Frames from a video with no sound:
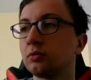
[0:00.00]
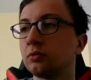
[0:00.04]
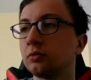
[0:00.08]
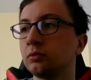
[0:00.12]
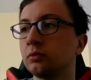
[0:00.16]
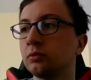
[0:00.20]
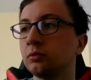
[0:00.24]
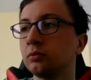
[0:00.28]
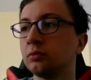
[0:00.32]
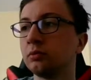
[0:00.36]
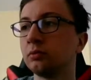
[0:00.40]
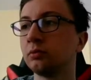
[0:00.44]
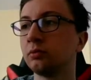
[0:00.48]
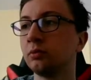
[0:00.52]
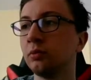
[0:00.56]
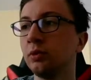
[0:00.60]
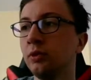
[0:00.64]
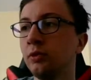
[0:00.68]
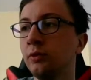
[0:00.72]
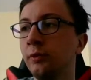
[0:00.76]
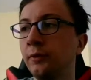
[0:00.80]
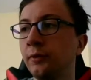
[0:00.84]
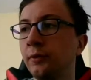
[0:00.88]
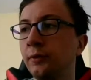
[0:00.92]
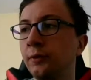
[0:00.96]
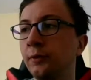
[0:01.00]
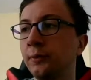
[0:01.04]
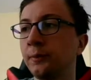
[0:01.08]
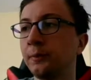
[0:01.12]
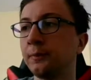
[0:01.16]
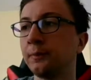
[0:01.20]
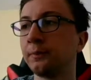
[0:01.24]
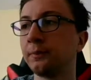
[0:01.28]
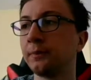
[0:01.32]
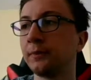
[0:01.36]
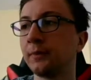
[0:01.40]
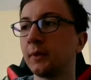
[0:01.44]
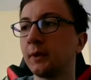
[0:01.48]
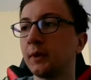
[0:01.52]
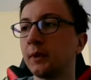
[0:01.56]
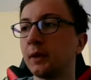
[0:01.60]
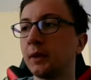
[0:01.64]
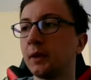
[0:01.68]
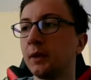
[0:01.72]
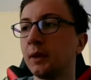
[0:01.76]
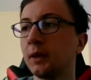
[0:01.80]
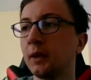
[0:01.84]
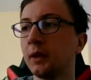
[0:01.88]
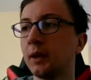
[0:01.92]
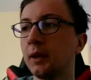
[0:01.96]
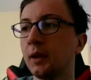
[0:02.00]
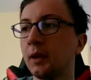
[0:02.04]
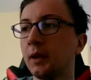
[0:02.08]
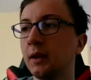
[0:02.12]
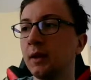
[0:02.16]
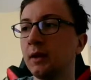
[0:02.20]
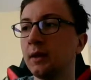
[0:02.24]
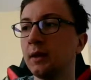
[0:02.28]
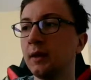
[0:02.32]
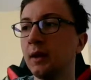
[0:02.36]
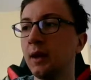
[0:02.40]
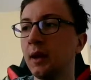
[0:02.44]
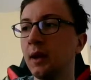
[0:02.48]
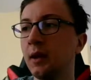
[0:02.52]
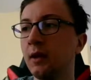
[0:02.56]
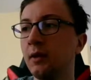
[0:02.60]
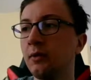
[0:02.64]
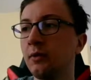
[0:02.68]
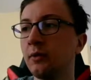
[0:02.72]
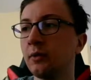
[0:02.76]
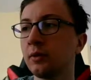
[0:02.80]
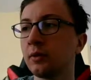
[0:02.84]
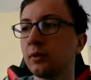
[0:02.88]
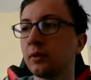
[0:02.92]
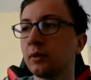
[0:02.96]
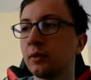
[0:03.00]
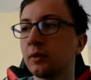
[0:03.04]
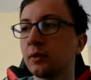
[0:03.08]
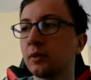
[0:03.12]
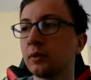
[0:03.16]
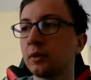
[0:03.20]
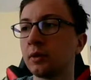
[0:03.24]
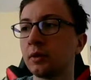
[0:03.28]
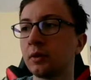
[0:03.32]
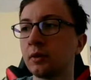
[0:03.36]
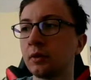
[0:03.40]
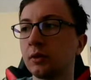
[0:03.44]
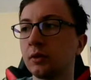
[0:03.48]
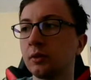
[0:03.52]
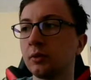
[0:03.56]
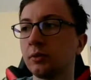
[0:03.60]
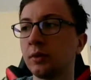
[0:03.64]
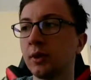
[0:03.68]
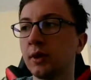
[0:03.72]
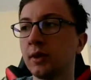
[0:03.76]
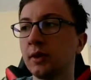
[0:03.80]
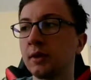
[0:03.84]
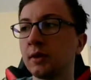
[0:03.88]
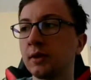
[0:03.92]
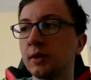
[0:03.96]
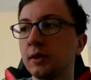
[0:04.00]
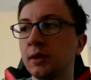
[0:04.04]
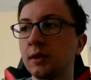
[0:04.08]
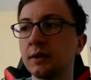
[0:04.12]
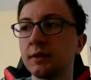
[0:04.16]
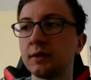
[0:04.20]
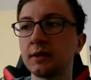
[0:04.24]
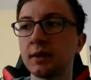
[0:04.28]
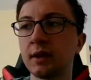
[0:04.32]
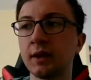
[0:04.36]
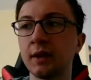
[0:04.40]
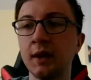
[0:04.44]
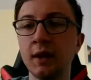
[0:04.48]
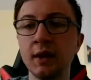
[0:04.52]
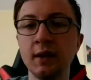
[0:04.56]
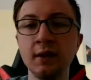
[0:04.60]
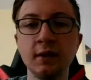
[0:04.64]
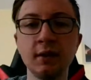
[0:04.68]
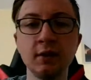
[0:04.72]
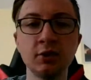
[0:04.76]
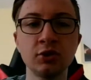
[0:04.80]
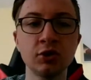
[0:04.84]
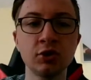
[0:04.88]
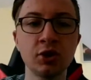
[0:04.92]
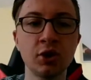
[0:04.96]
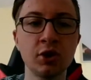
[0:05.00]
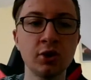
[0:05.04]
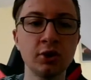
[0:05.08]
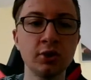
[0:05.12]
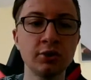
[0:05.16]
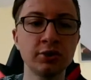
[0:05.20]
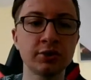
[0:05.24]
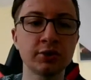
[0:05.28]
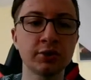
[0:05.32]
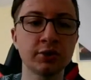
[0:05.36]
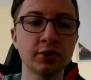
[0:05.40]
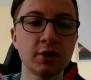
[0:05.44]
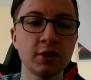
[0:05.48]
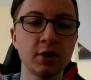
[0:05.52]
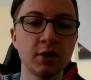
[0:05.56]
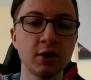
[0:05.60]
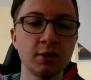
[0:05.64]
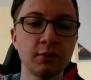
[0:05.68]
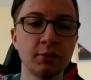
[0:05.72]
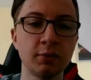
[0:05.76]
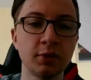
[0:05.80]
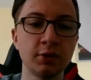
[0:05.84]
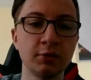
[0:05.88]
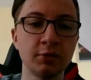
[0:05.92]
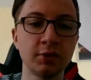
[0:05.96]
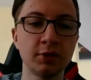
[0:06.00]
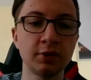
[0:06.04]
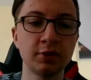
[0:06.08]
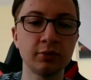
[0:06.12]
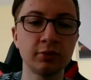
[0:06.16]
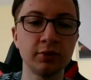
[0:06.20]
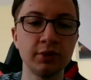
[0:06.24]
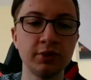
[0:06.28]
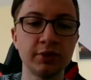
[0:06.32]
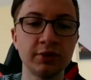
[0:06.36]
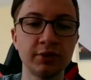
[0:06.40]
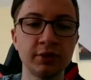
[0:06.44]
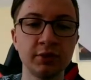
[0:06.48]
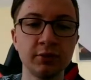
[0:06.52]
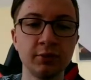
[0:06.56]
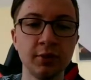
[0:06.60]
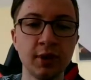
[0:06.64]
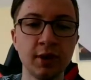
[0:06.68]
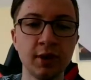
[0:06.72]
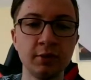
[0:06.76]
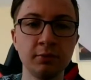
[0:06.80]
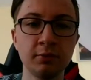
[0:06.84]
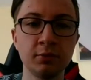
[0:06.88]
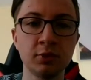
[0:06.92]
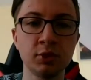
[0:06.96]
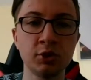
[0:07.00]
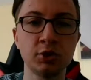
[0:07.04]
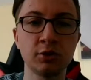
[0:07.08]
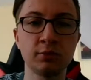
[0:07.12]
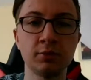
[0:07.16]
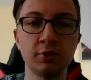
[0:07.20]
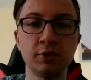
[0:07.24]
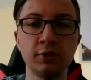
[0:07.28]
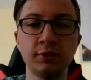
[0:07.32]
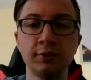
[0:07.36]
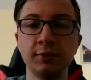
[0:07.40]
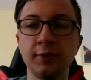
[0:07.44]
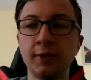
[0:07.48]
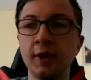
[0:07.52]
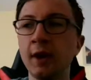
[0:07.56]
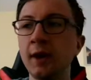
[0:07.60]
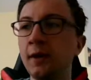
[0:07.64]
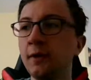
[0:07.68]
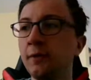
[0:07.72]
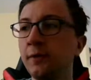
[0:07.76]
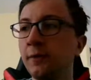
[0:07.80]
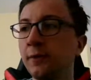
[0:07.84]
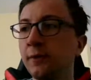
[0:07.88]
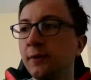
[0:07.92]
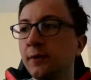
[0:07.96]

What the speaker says: move. And now white has again a choice between queen c1, bishop g5,